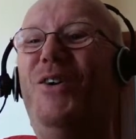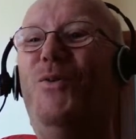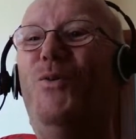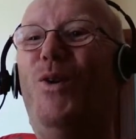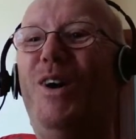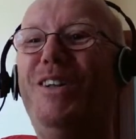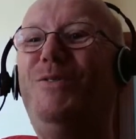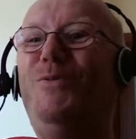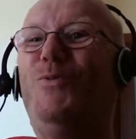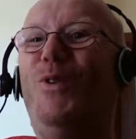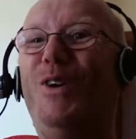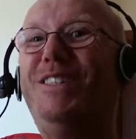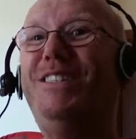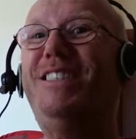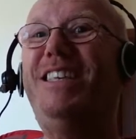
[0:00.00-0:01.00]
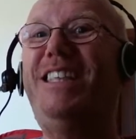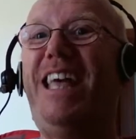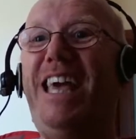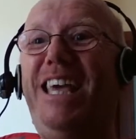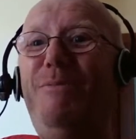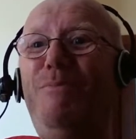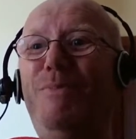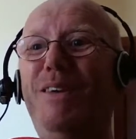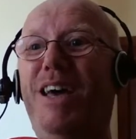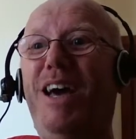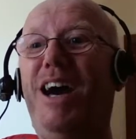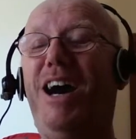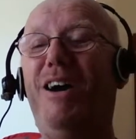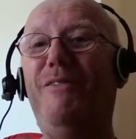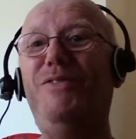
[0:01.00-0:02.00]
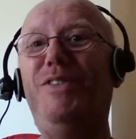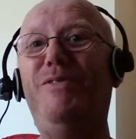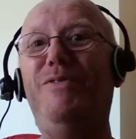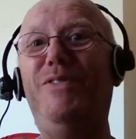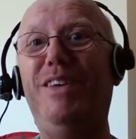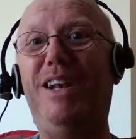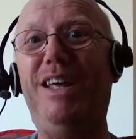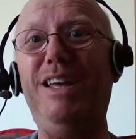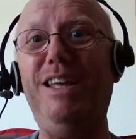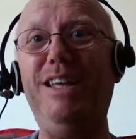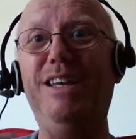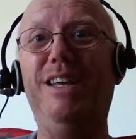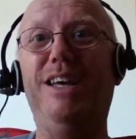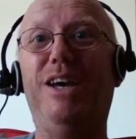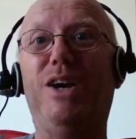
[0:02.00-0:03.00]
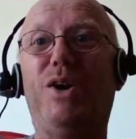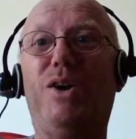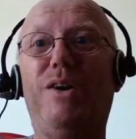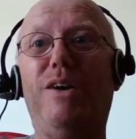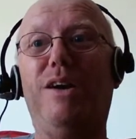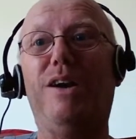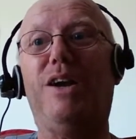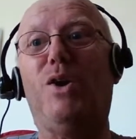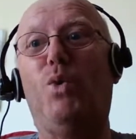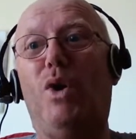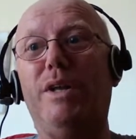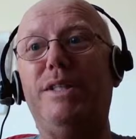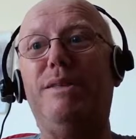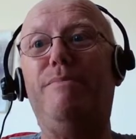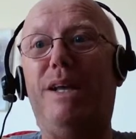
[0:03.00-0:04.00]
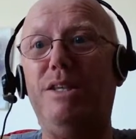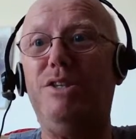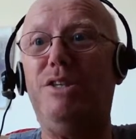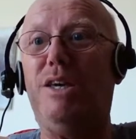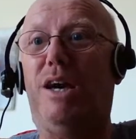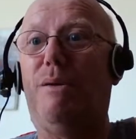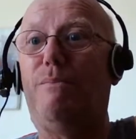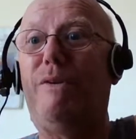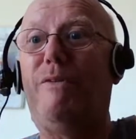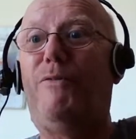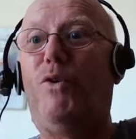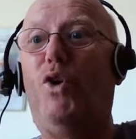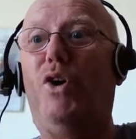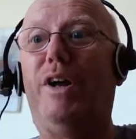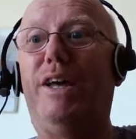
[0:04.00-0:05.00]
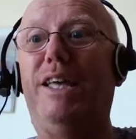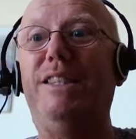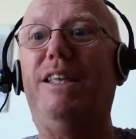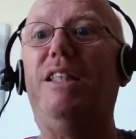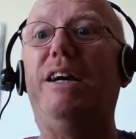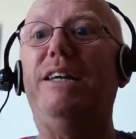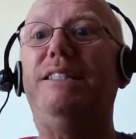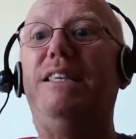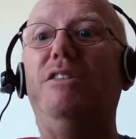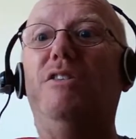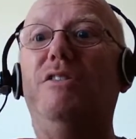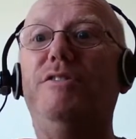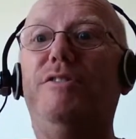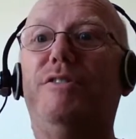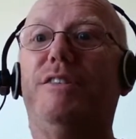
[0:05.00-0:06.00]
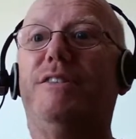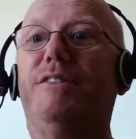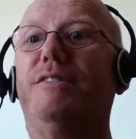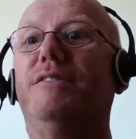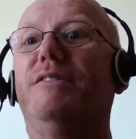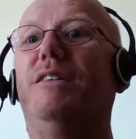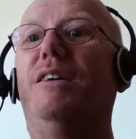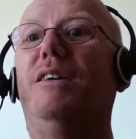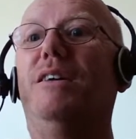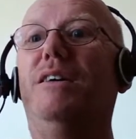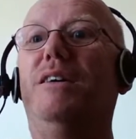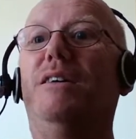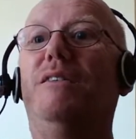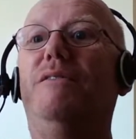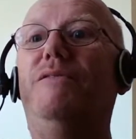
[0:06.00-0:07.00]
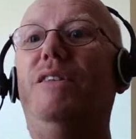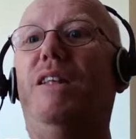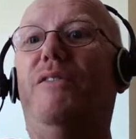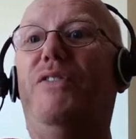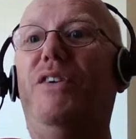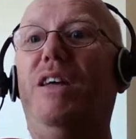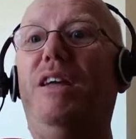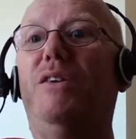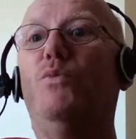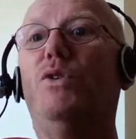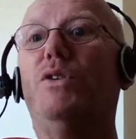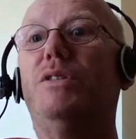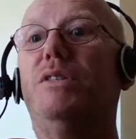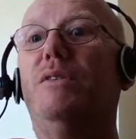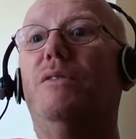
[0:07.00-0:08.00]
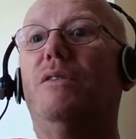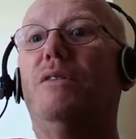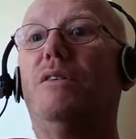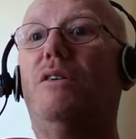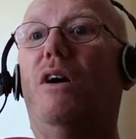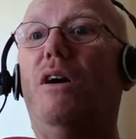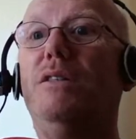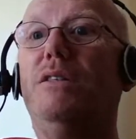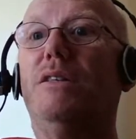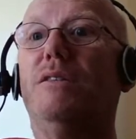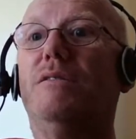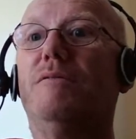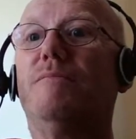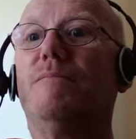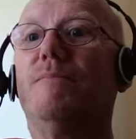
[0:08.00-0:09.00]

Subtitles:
What was the name of the Villa Guadamanja before in the 1900s? Villa Ferm was the garden.